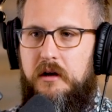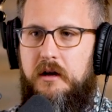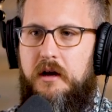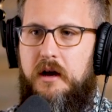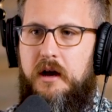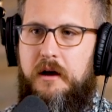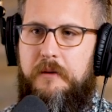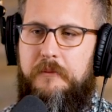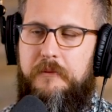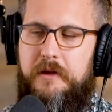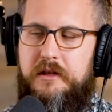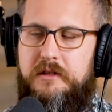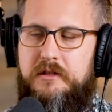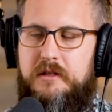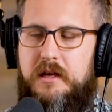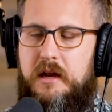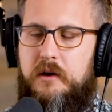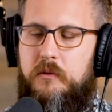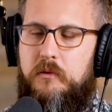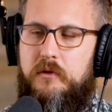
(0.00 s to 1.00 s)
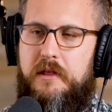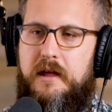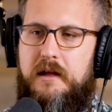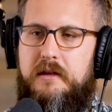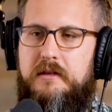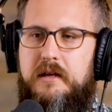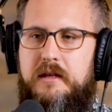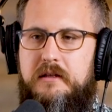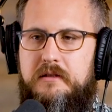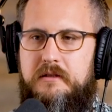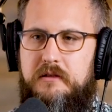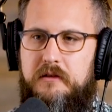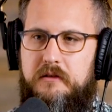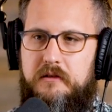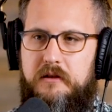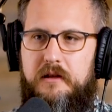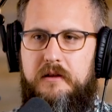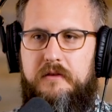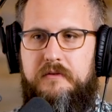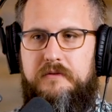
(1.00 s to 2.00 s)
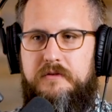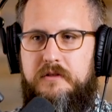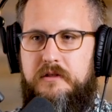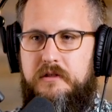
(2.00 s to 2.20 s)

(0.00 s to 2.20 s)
Um, is kind of where that tends to live. Yeah, it so.